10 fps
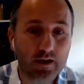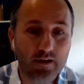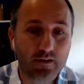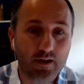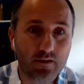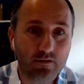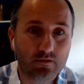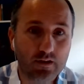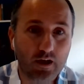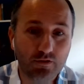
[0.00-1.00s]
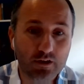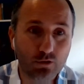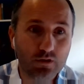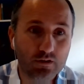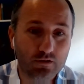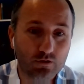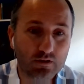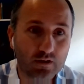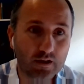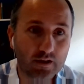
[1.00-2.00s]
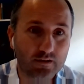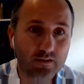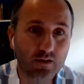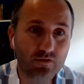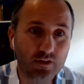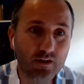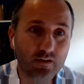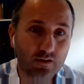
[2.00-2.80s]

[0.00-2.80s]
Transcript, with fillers: I have included on the slide tafsir.